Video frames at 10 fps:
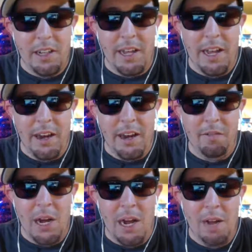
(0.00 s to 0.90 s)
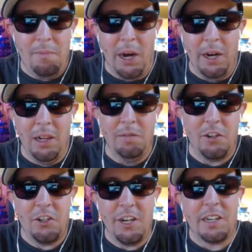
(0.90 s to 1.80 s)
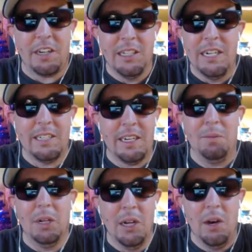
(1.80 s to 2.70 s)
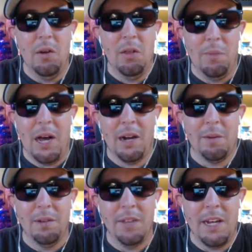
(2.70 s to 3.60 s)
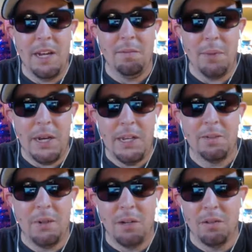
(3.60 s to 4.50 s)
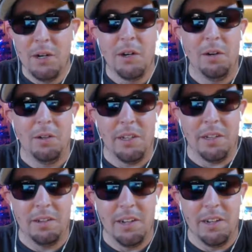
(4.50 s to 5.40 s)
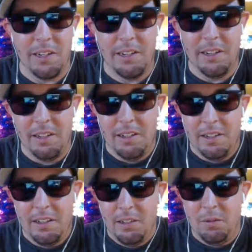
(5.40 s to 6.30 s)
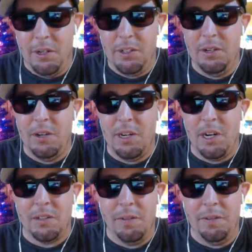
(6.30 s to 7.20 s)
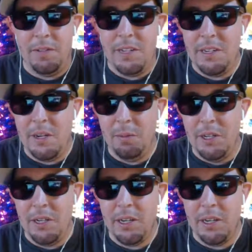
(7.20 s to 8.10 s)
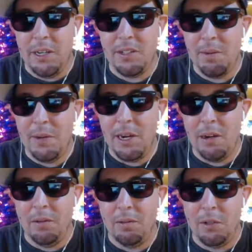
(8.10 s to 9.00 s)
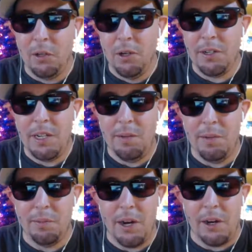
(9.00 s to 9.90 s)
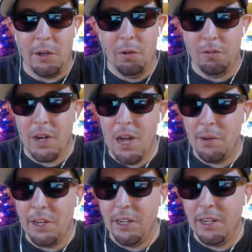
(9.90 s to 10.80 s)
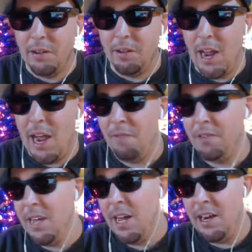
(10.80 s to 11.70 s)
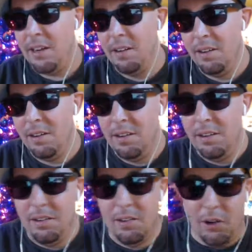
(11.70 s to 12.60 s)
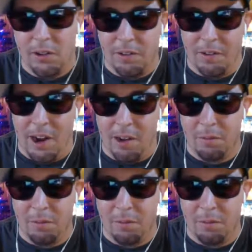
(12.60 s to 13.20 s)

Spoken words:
ahead of my puddle of shit collecting below the bottom of that baseball Roto League. Like, what is going on? It's a 15-team league, and somehow your team is better. You were vomiting and half dead during the draft.